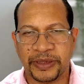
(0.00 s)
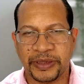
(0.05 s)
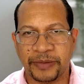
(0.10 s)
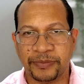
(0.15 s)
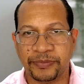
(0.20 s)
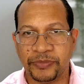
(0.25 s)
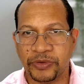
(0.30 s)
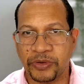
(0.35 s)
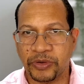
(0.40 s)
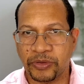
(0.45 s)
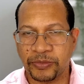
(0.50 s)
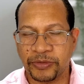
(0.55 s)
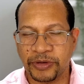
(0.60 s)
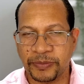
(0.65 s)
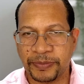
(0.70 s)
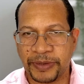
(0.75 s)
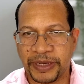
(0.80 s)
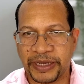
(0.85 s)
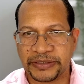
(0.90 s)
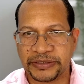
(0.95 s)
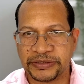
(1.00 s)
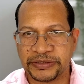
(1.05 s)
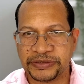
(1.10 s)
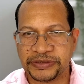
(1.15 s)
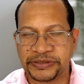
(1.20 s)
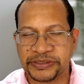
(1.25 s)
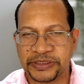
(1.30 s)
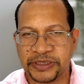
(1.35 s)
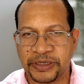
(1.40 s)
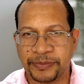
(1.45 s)
abnormal
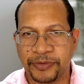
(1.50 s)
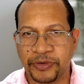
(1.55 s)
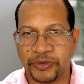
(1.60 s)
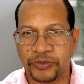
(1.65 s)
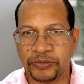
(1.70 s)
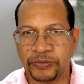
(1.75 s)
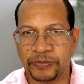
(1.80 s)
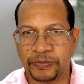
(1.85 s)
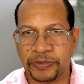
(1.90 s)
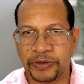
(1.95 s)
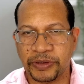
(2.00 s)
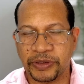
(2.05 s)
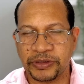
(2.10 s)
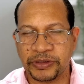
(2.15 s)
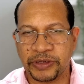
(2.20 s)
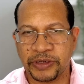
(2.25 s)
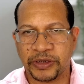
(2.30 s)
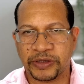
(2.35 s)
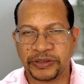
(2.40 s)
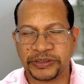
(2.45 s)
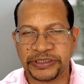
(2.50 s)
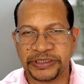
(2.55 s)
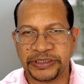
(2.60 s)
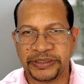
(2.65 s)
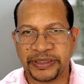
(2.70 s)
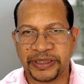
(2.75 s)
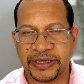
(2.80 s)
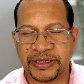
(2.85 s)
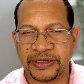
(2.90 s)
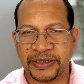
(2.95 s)
patterns about blood
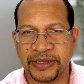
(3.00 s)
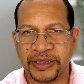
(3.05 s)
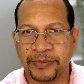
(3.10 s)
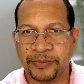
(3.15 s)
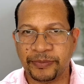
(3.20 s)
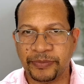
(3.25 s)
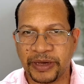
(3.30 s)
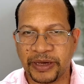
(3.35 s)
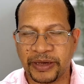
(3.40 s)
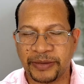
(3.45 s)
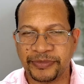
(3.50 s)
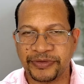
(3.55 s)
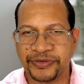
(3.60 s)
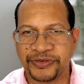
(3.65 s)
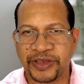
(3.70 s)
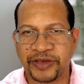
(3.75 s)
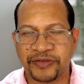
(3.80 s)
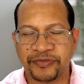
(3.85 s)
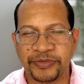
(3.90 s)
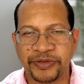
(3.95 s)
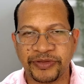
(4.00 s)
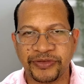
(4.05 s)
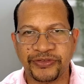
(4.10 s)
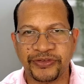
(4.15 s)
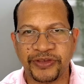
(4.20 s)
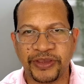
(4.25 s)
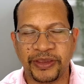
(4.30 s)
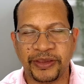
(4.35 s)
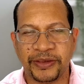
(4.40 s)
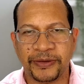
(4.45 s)
clotting that embalmers have been
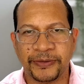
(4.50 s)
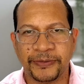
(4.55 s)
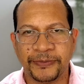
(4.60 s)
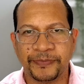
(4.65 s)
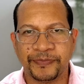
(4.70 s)
seeing.